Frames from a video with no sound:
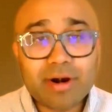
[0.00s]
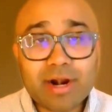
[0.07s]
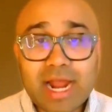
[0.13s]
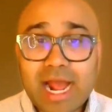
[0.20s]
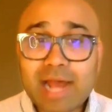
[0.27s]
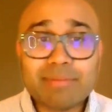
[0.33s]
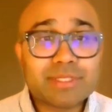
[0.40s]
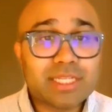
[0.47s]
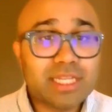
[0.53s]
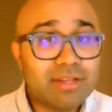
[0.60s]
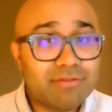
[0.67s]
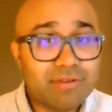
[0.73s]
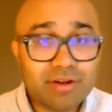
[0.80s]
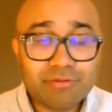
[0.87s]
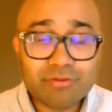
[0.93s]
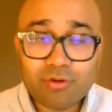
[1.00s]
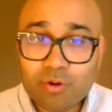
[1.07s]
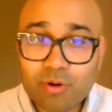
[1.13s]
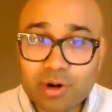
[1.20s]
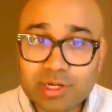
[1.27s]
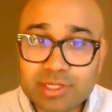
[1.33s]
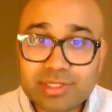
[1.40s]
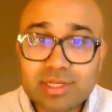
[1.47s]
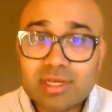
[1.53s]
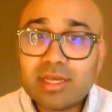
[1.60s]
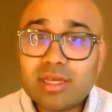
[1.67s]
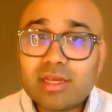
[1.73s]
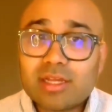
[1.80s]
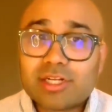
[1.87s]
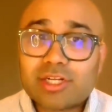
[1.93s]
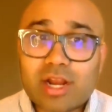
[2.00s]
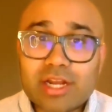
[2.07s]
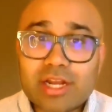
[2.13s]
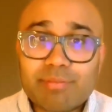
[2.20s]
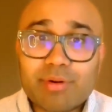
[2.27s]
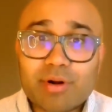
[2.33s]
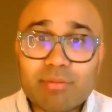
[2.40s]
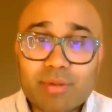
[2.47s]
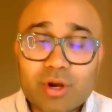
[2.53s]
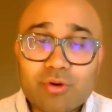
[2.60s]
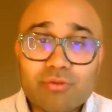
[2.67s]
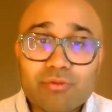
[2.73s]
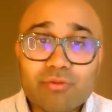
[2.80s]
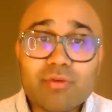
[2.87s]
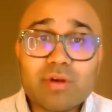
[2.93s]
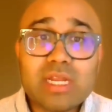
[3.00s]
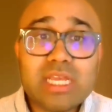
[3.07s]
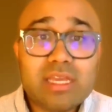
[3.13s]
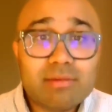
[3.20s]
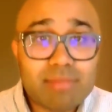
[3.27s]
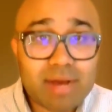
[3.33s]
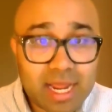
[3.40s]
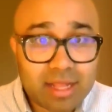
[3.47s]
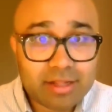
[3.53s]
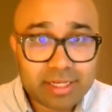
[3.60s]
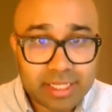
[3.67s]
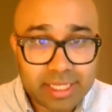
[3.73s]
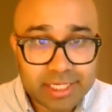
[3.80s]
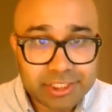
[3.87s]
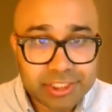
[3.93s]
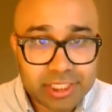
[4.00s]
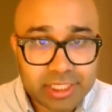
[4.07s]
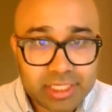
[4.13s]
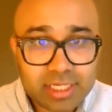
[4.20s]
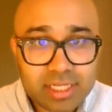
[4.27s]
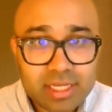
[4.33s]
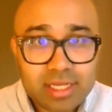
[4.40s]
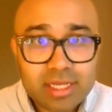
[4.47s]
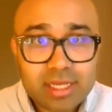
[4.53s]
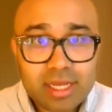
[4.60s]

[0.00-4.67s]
perhaps even, of course, trying to promote remyelination.